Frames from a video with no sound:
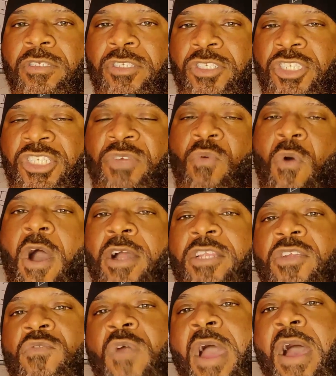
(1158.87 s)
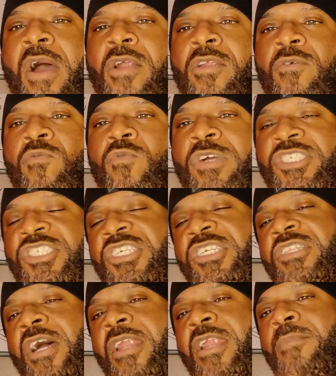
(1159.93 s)
she walked around of what she
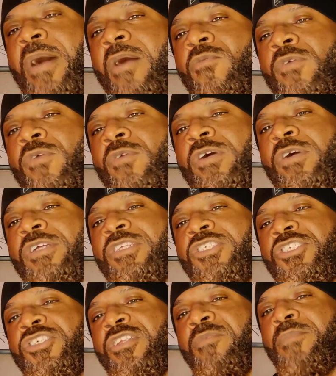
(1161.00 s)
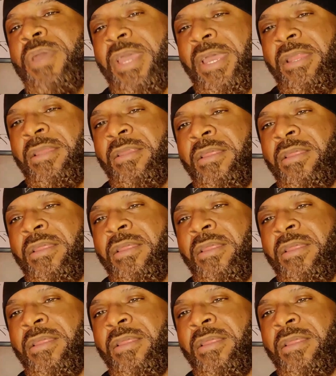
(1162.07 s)
thought about what should have been